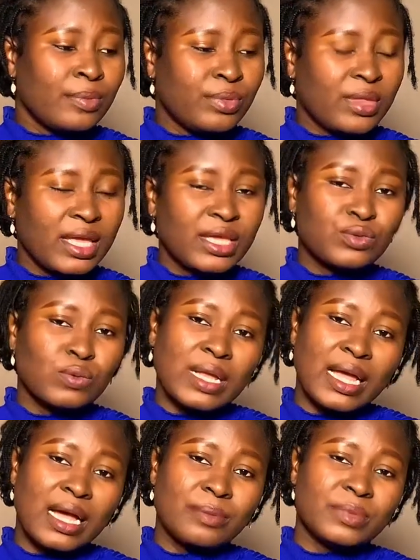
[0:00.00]
This will
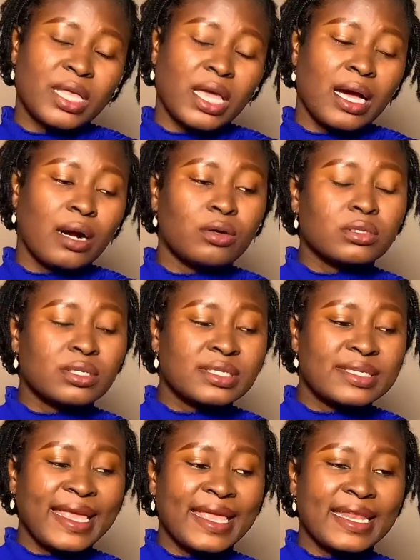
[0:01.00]
help. They are also
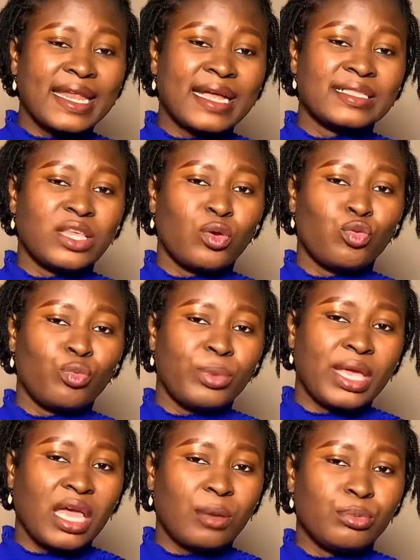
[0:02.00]
saying that they will
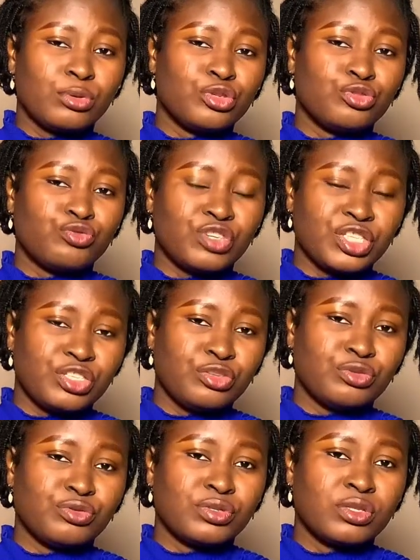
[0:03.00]
be able to
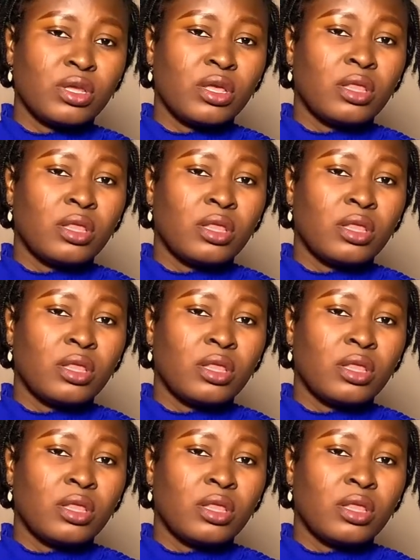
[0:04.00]
reduce